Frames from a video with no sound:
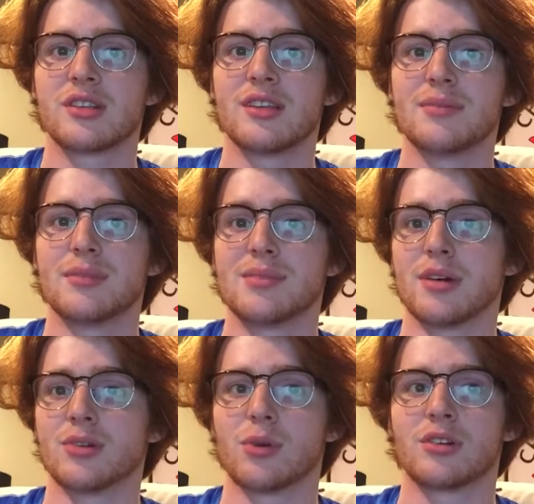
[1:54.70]
to them and
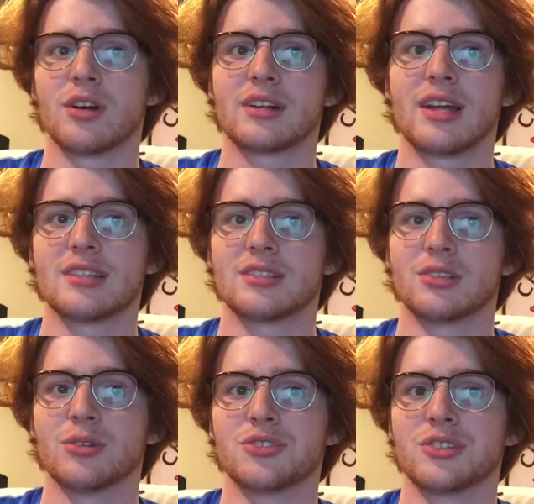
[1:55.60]
my northern
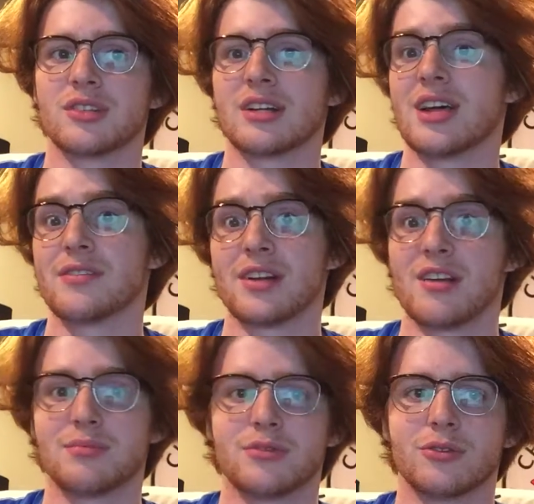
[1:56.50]
Arkansan culture than I ever
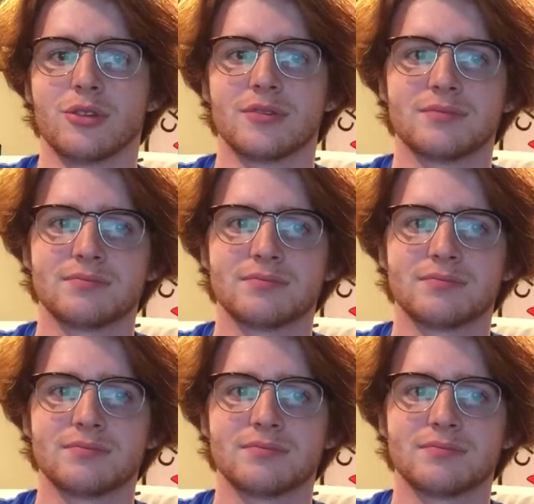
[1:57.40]
had before.